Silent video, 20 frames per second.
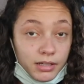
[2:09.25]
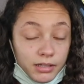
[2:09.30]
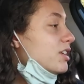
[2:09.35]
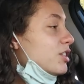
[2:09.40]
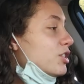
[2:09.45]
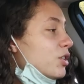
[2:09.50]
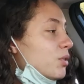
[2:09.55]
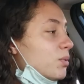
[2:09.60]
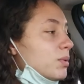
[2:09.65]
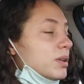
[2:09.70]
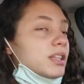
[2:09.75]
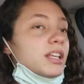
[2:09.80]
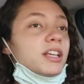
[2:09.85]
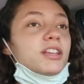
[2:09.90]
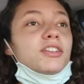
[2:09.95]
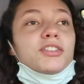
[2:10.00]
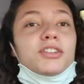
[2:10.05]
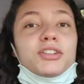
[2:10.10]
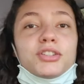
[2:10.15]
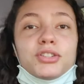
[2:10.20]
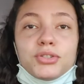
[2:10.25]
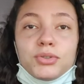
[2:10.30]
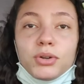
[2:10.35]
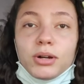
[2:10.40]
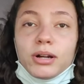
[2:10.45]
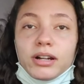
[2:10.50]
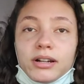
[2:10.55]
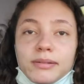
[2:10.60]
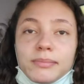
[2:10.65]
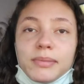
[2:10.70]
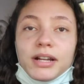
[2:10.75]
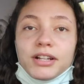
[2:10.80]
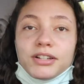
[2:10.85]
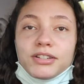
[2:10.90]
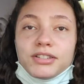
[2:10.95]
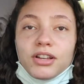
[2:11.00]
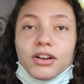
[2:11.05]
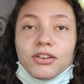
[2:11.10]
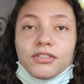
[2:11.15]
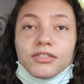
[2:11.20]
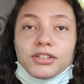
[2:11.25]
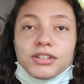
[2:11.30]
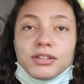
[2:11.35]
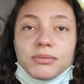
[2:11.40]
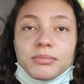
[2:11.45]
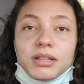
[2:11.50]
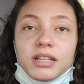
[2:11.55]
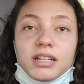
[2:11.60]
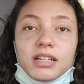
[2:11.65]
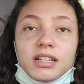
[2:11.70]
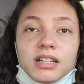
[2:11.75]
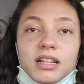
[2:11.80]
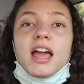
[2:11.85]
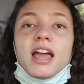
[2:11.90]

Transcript: You know when like you're at a store by yourself or something,